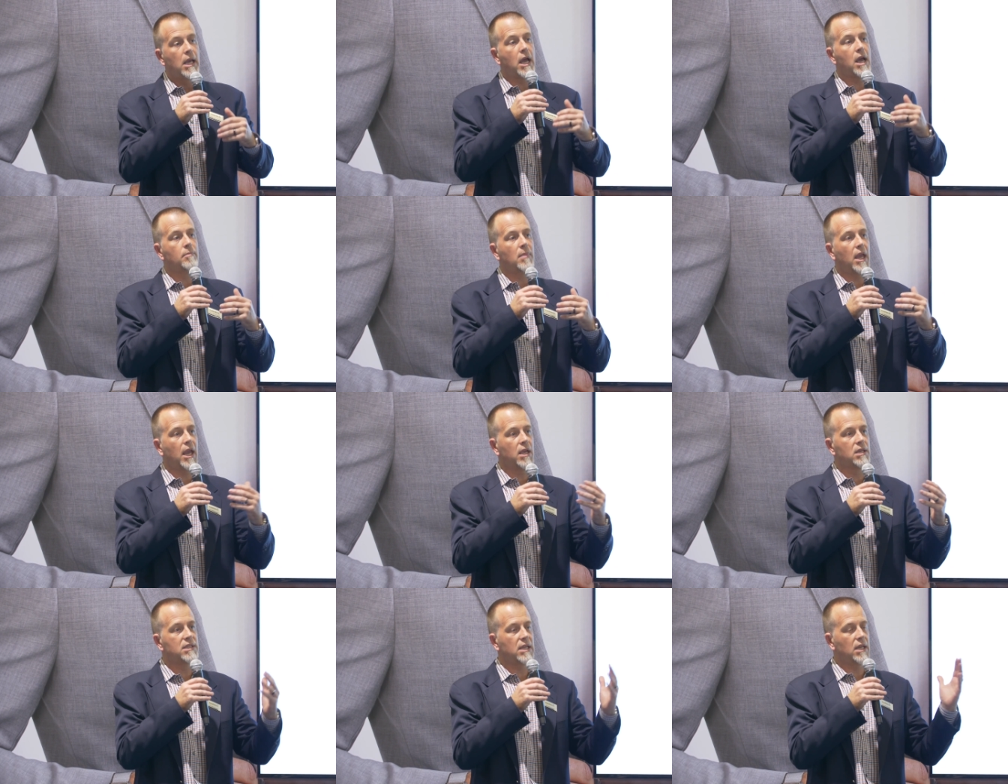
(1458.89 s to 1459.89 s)
Um,
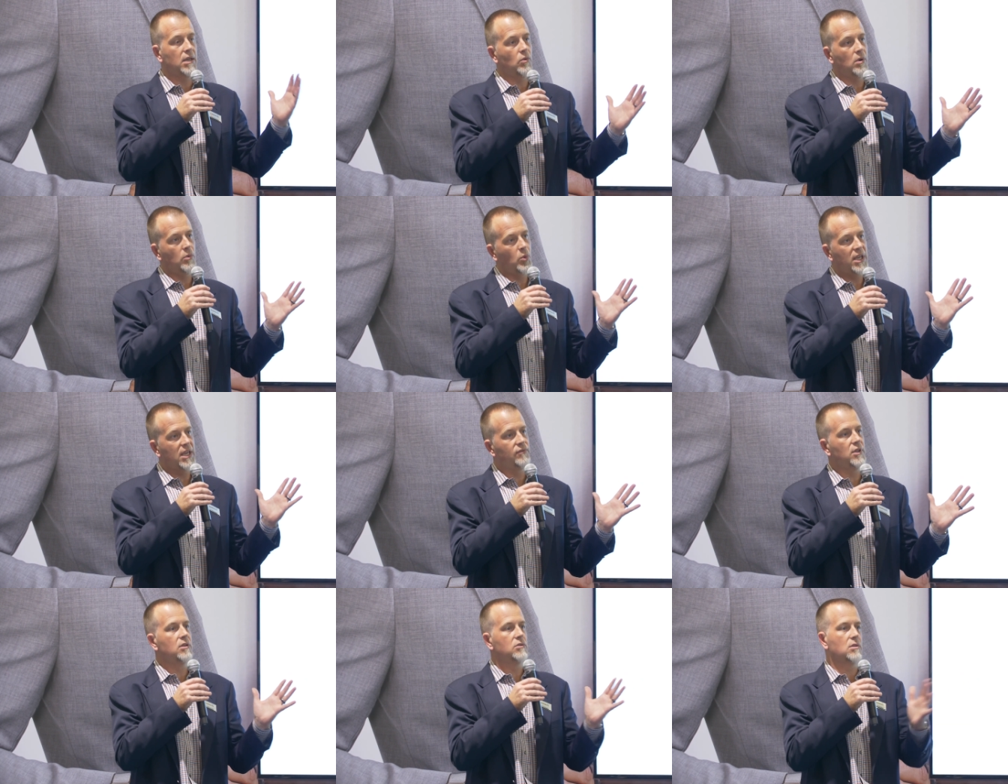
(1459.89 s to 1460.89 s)
and we give
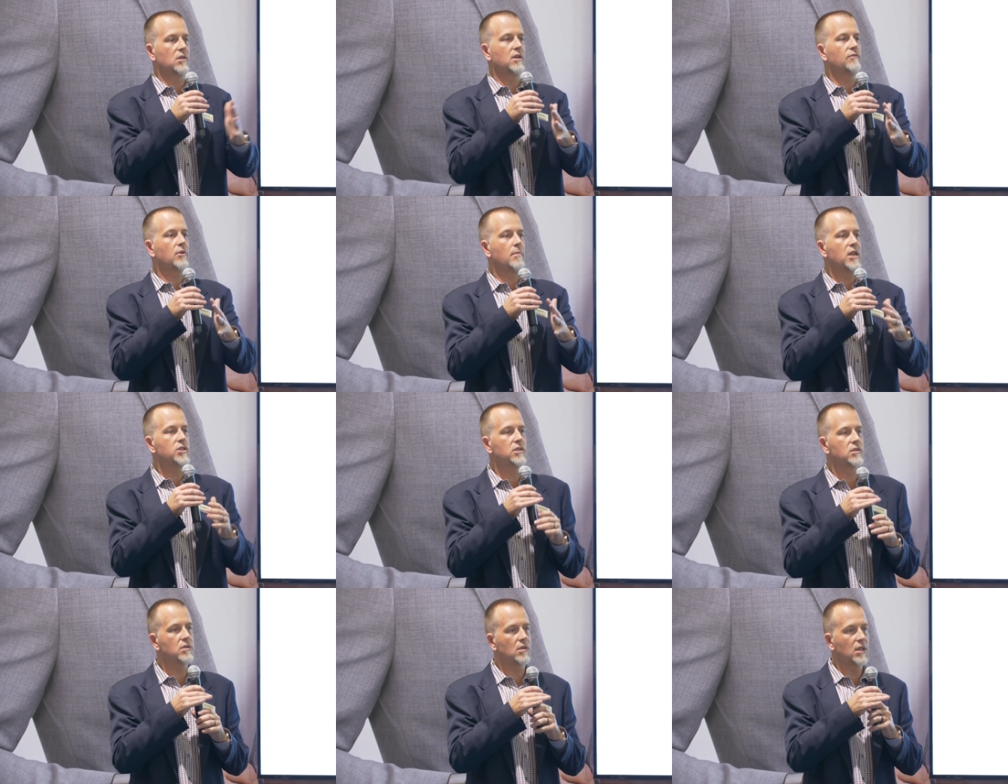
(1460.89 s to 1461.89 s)
the user the
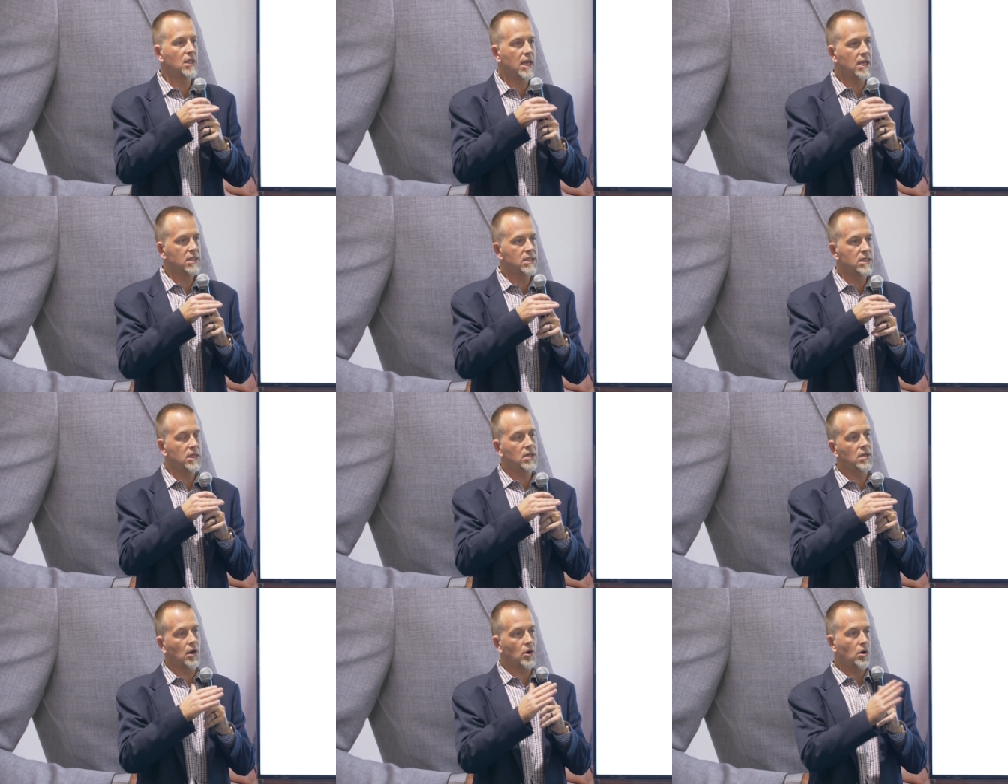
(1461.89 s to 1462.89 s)
information so that they can
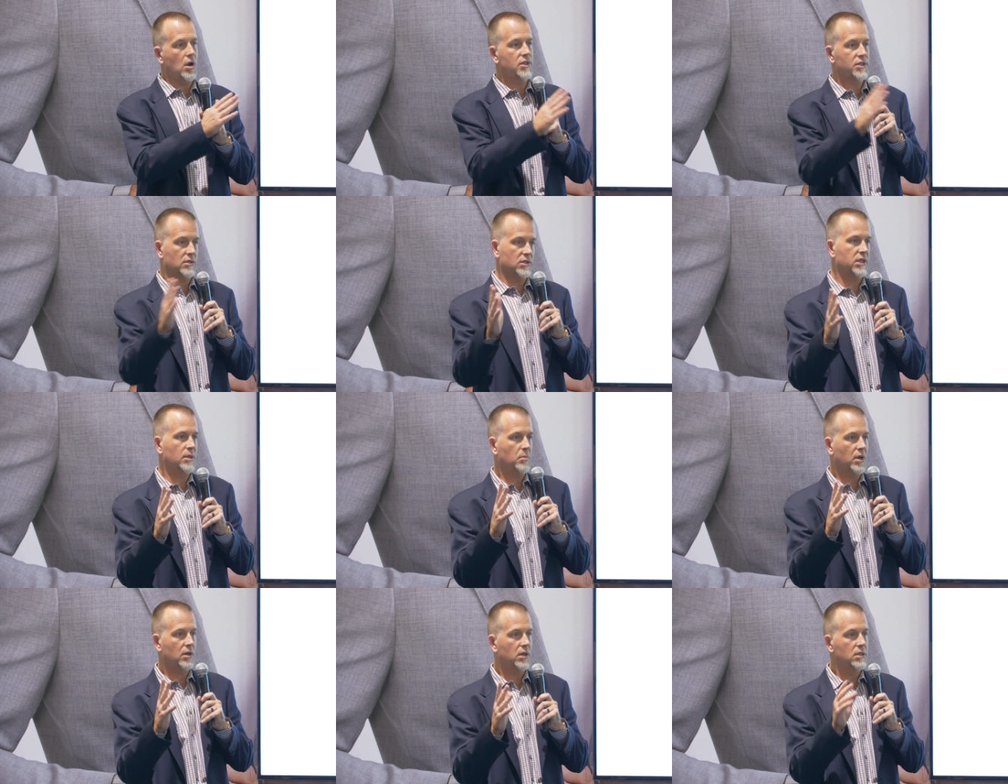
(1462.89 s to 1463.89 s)
see across their sleep
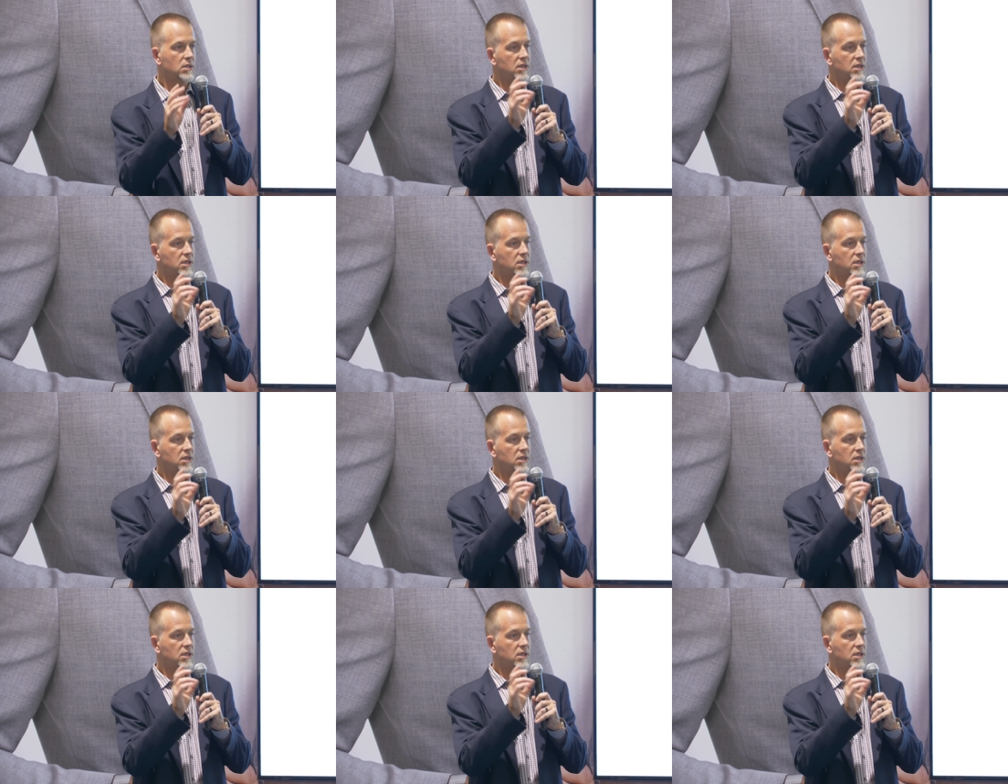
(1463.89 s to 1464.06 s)
period.